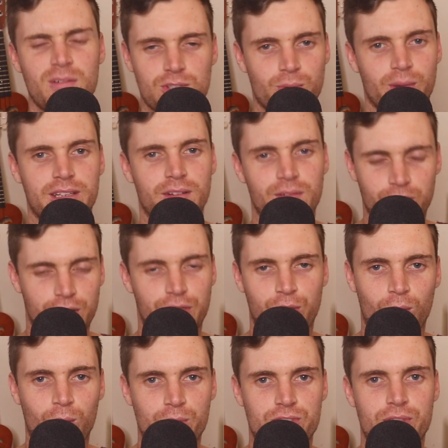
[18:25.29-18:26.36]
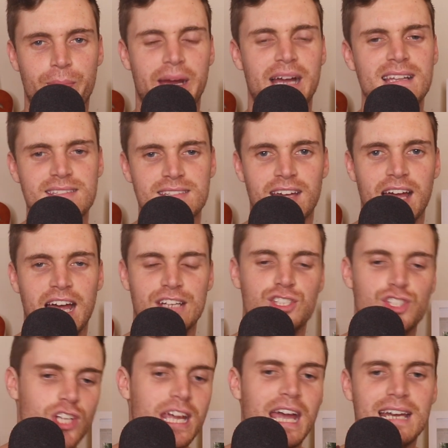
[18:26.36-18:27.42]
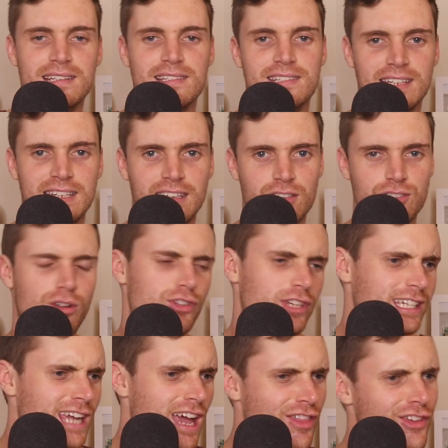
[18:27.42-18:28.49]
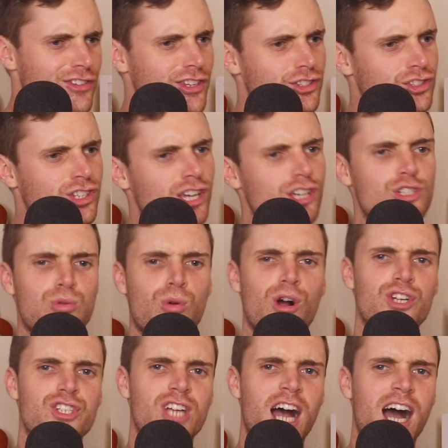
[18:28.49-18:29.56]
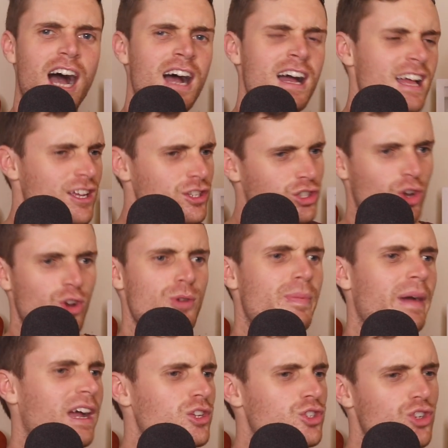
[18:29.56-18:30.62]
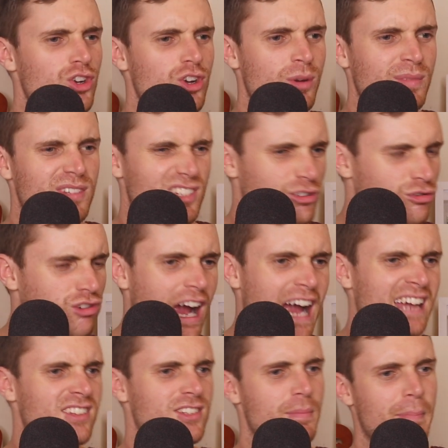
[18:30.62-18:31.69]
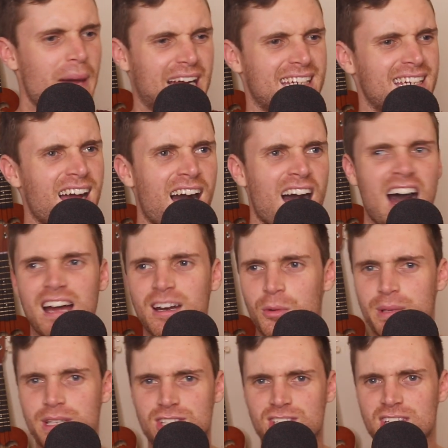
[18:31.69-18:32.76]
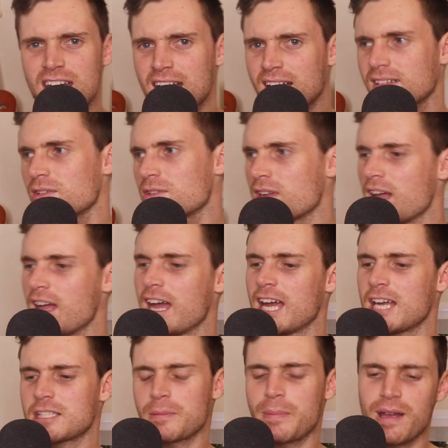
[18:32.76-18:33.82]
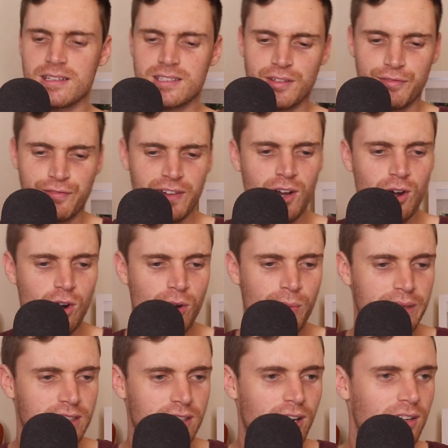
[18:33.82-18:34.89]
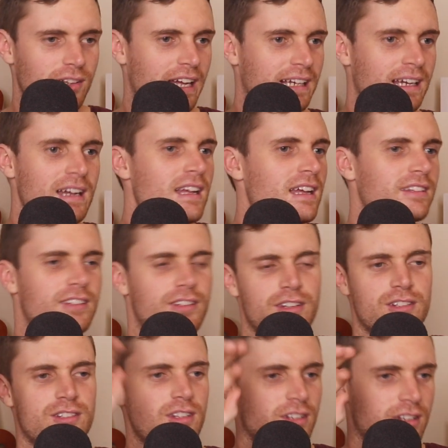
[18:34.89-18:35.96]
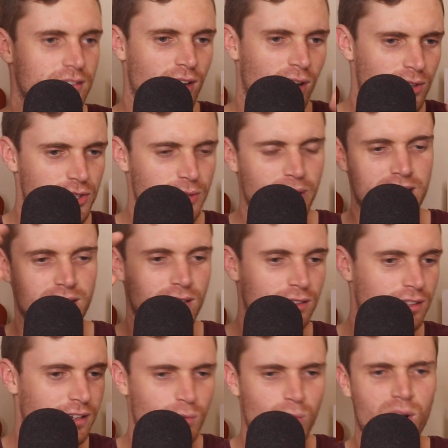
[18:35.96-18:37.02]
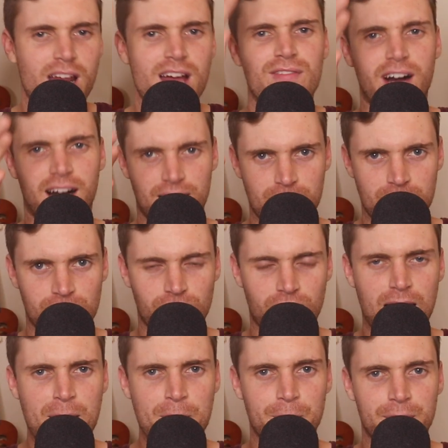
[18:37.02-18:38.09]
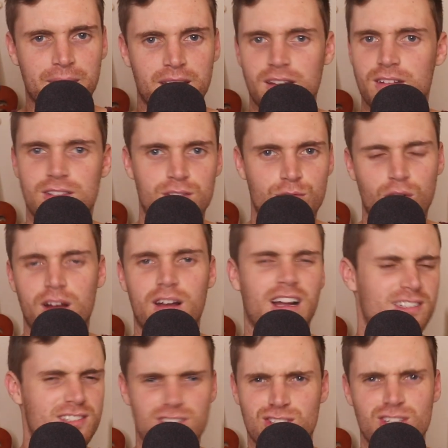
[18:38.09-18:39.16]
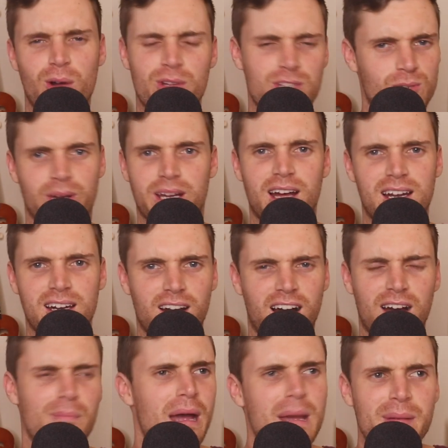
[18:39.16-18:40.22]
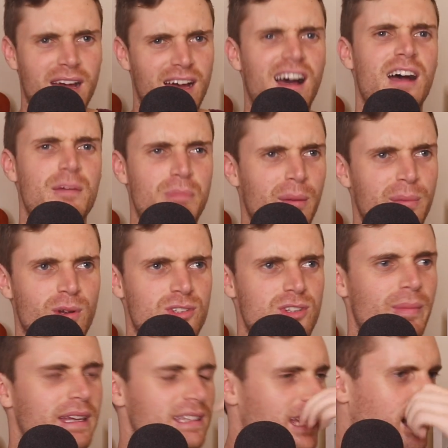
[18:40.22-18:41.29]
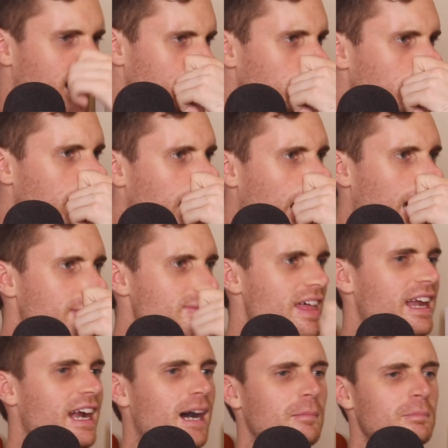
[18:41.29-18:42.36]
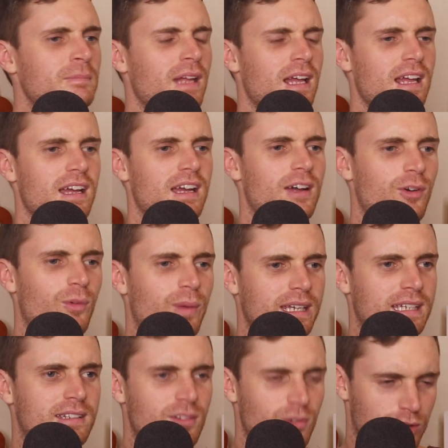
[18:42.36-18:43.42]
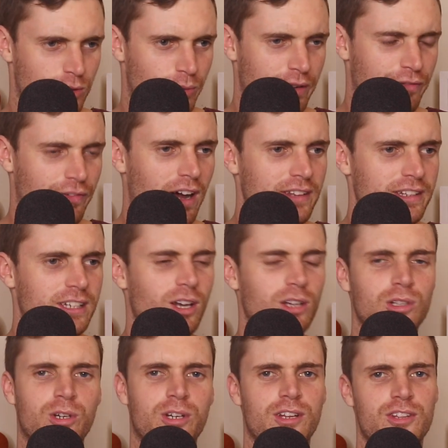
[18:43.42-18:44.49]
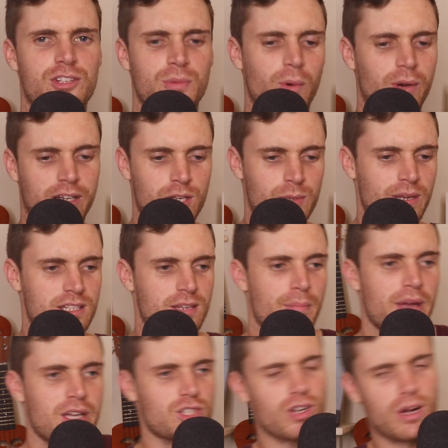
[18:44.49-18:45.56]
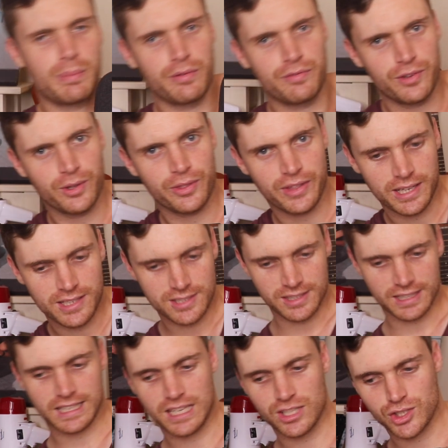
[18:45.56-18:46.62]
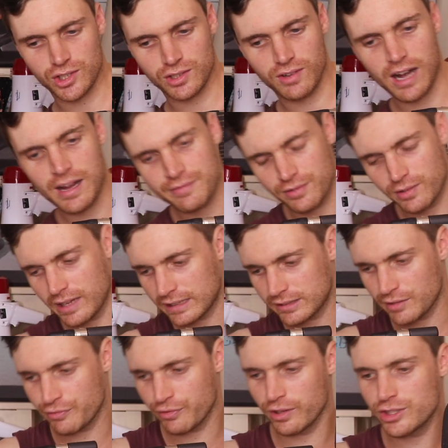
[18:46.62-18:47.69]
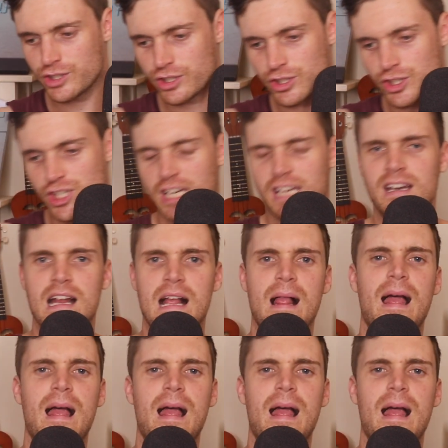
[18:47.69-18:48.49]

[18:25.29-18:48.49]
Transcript: It was the one that we thought was the best, and she hadn't seen it. So I was like, yeah, there's a dishwasher, 2 bedrooms, it's great. There's a backyard. It'll be sick. There's heaps of space to film, and like the ensuite, like whatever, right? Actually, there's no ensuite. I probably also made that up. And then we finally go look at it this morning because we had to measure up a few things in the kitchen, right, for like the fridge and shit.